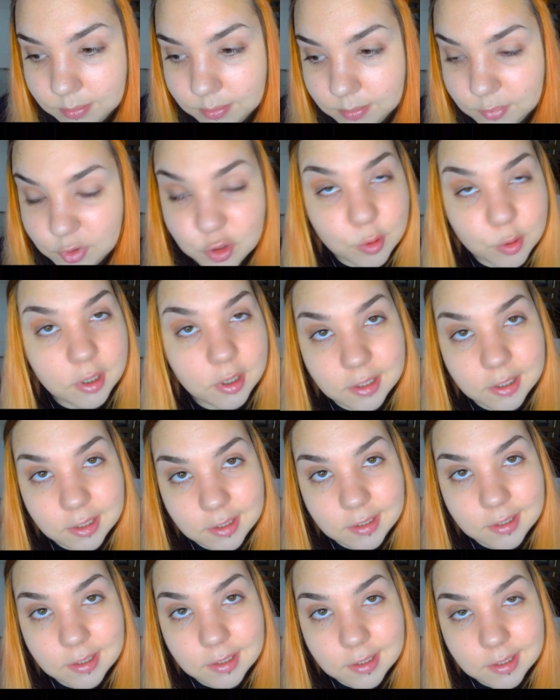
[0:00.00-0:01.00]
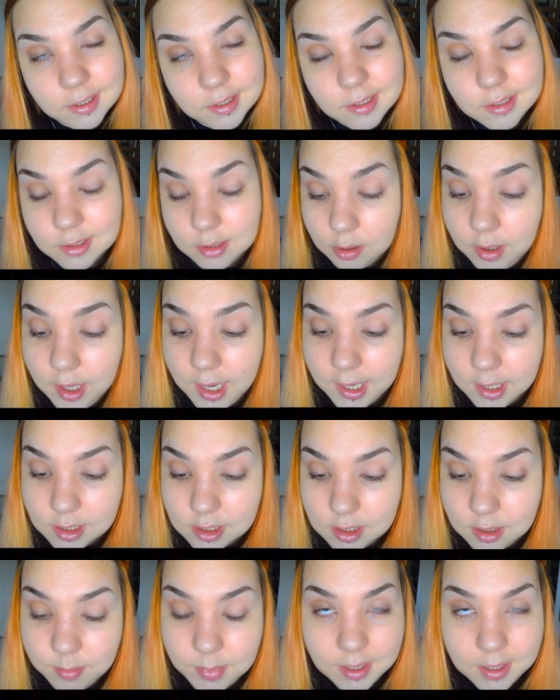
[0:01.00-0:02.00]
shorter so you
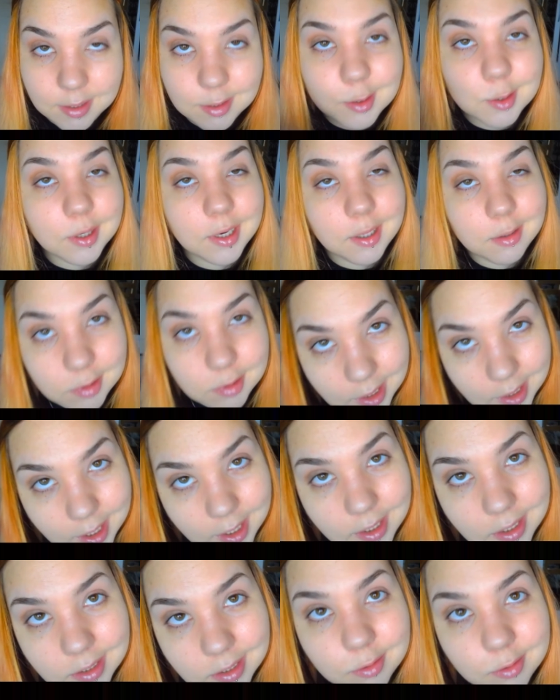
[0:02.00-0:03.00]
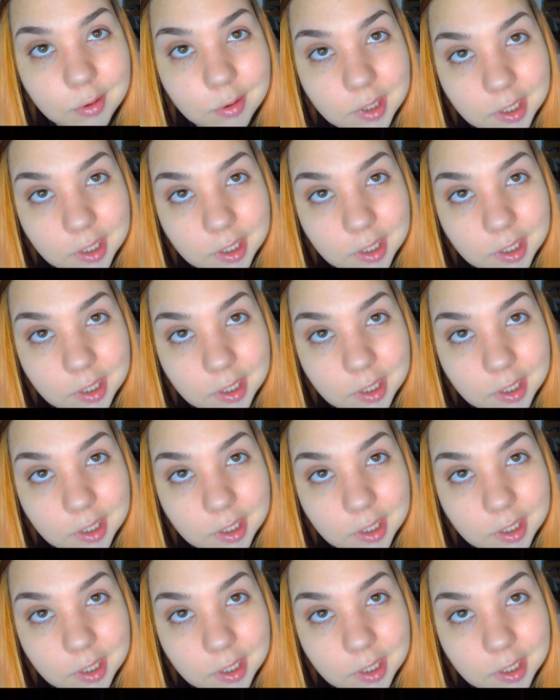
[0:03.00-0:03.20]
actually manage to get to the end and don't